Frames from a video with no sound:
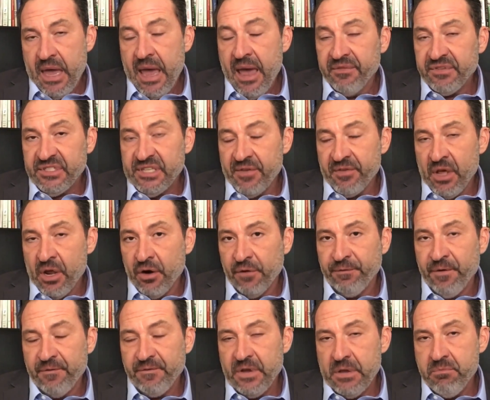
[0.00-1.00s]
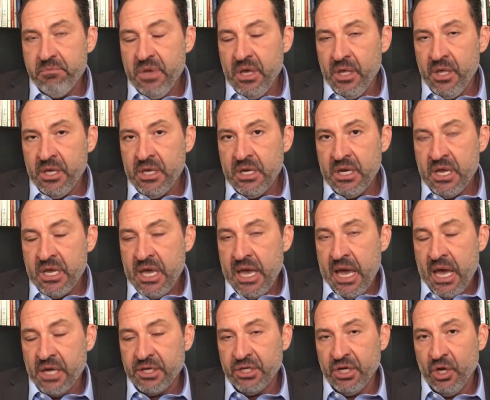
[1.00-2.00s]
they have 750 million in
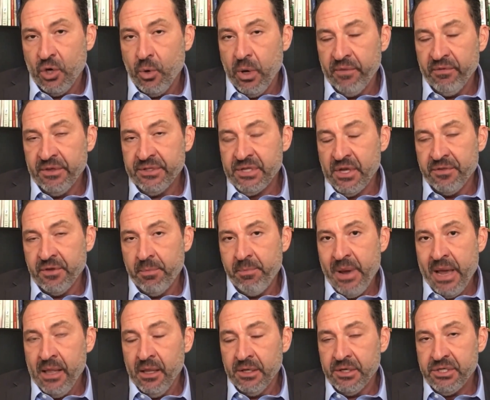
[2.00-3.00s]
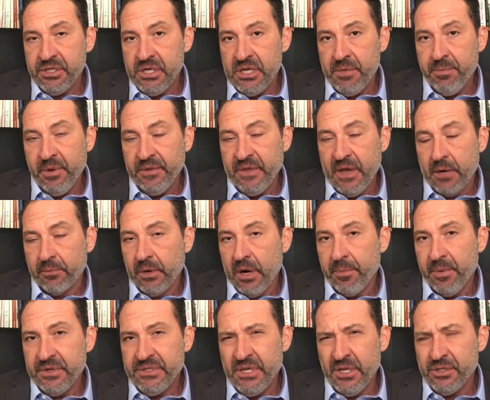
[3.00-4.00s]
cash and equivalents on their balance sheet, but that
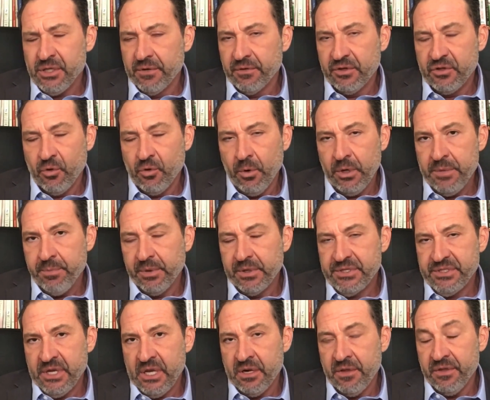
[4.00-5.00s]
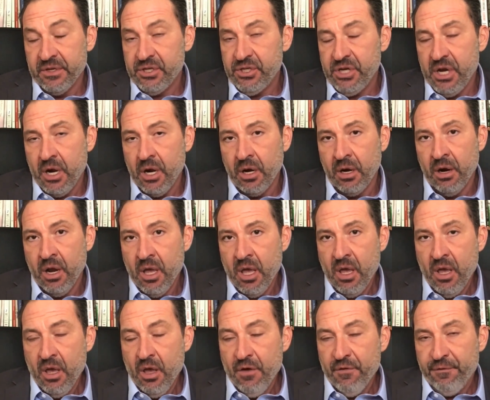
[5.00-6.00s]
represents over 20% of the share
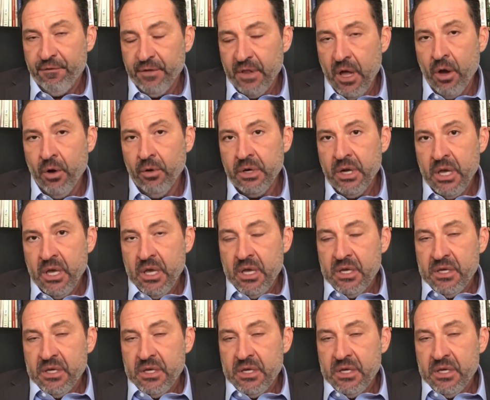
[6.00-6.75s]
float.